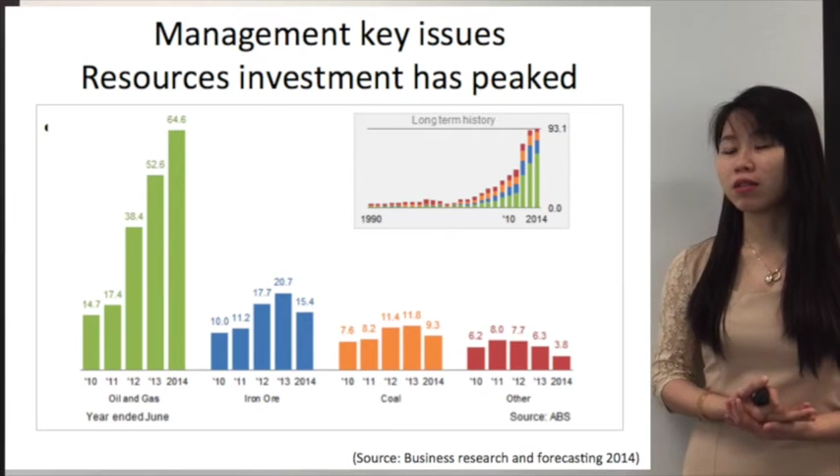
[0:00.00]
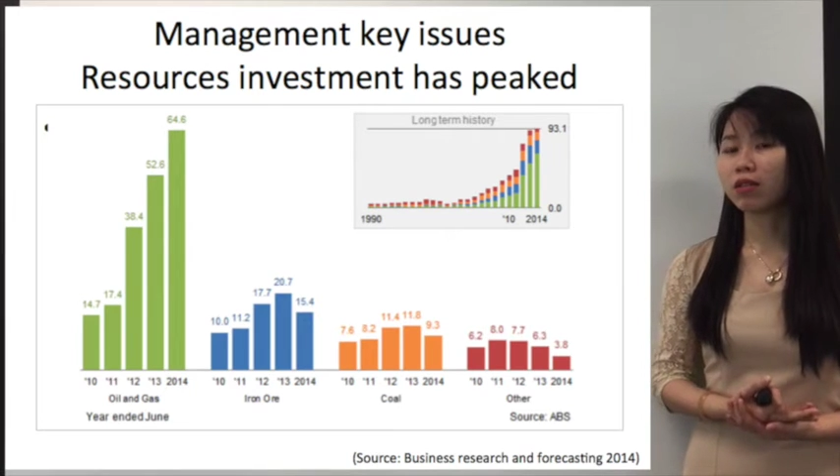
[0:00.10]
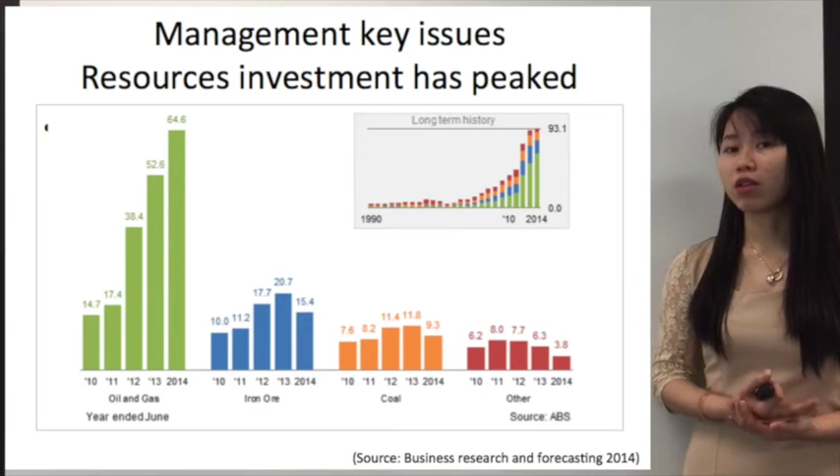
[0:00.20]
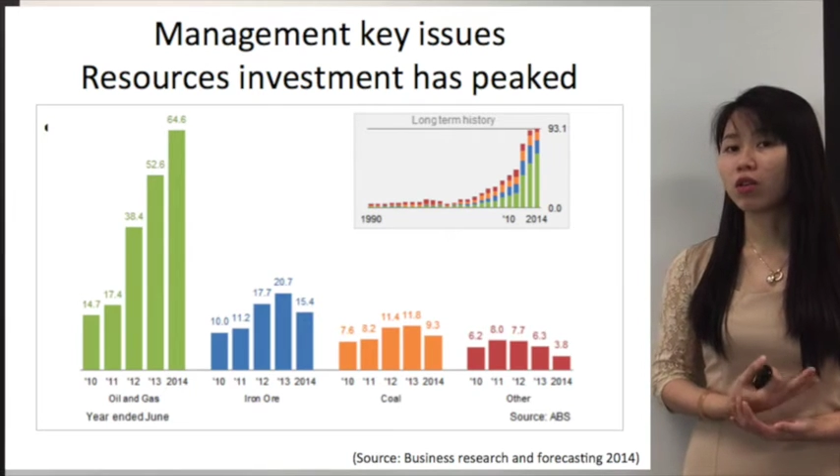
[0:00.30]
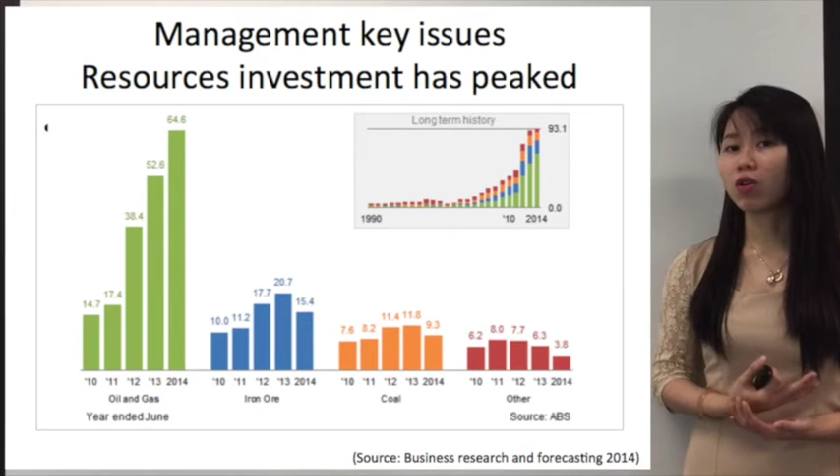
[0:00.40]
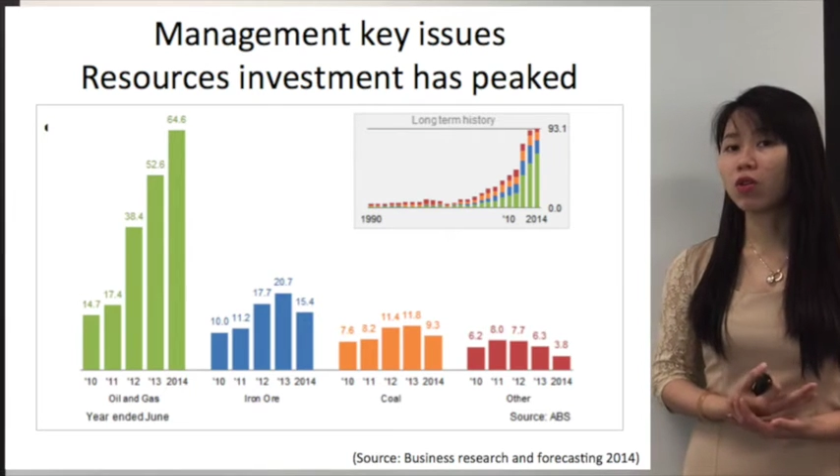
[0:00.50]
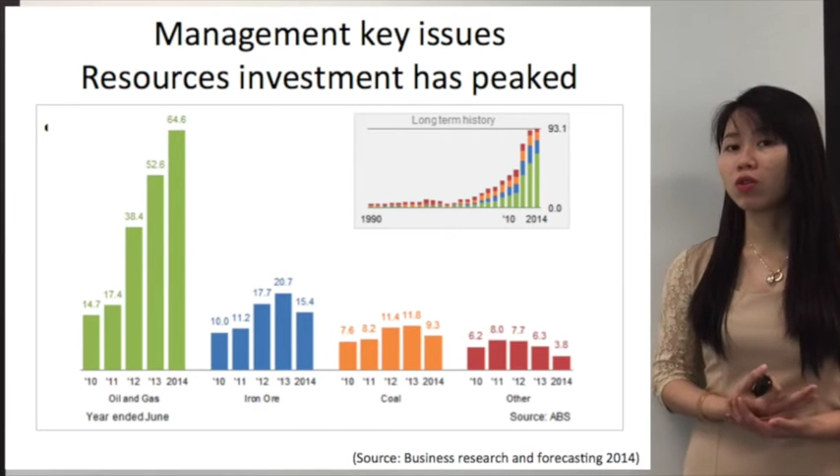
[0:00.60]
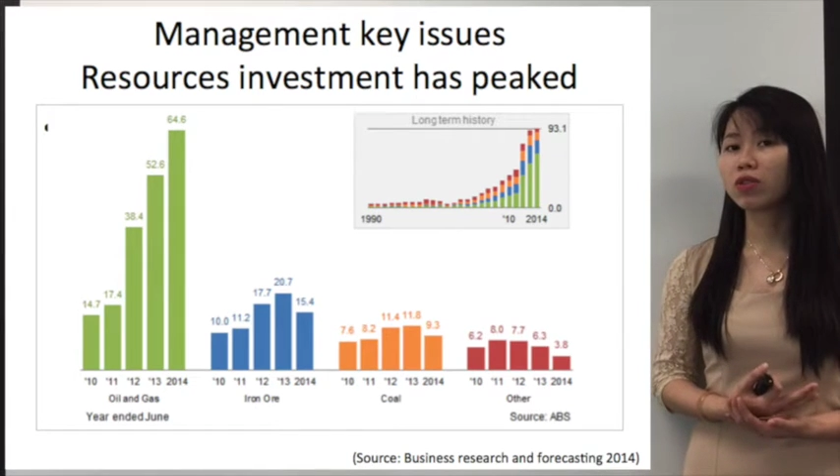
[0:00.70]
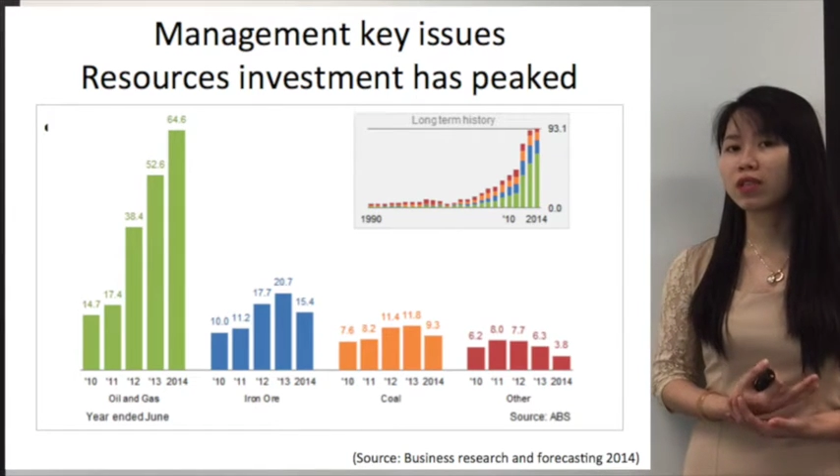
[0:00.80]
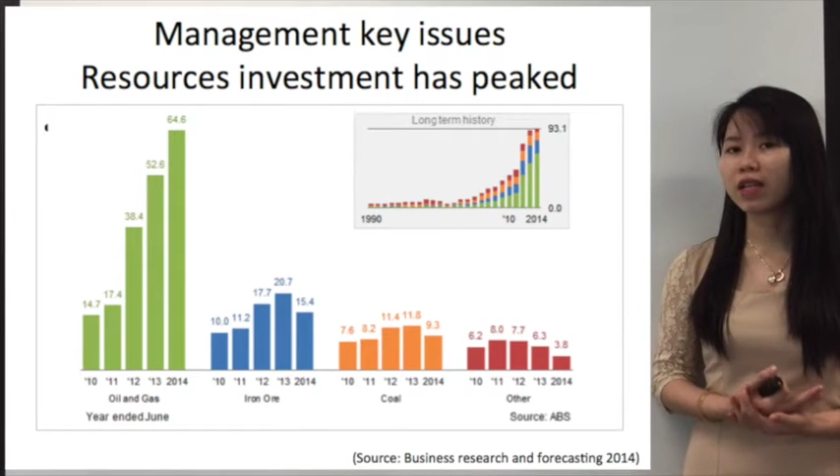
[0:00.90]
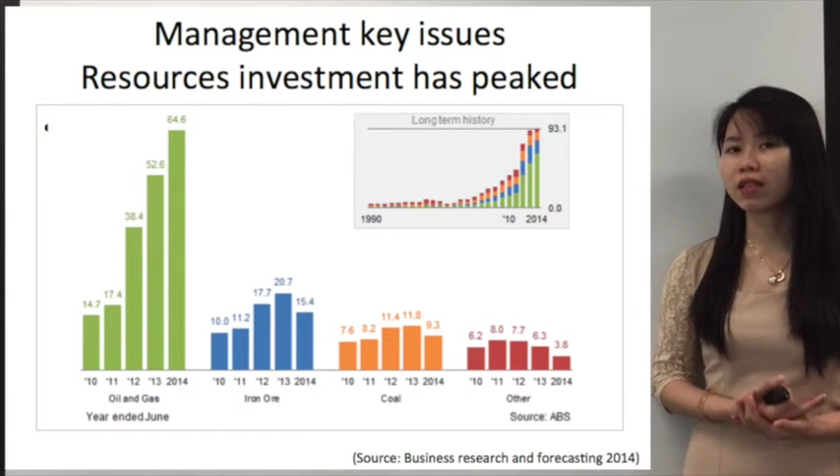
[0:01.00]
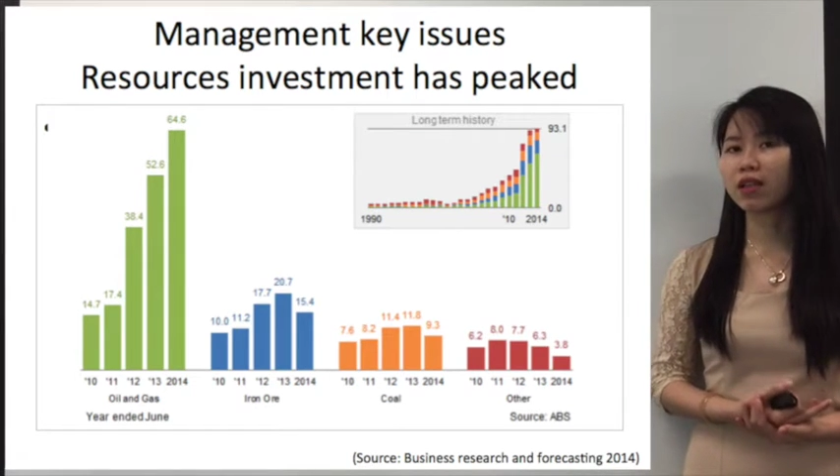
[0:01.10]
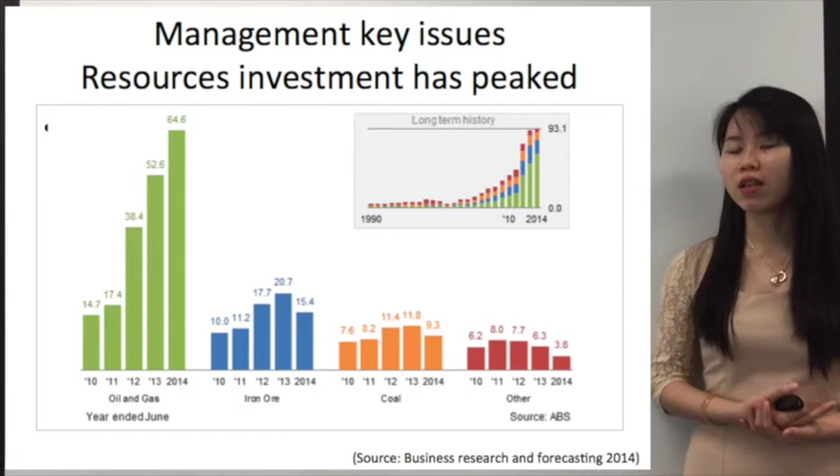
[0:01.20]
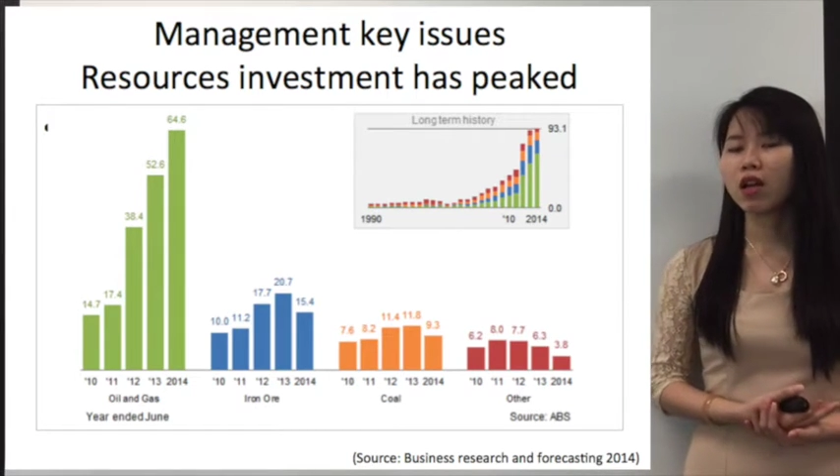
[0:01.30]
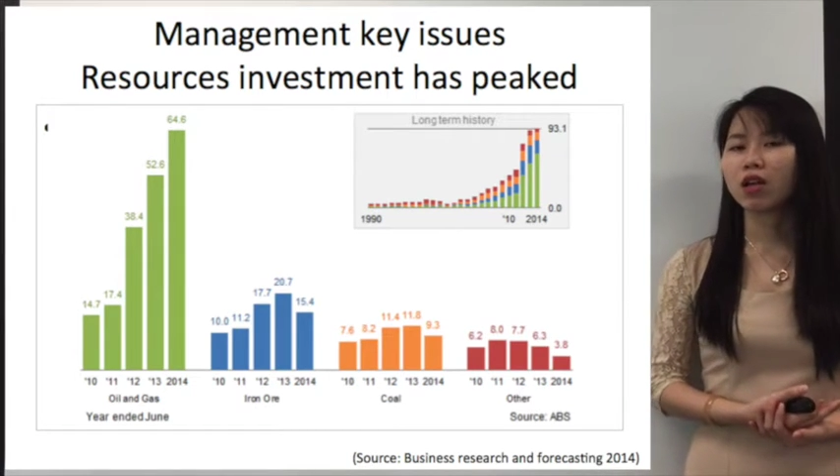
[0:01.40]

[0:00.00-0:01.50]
the coal sector.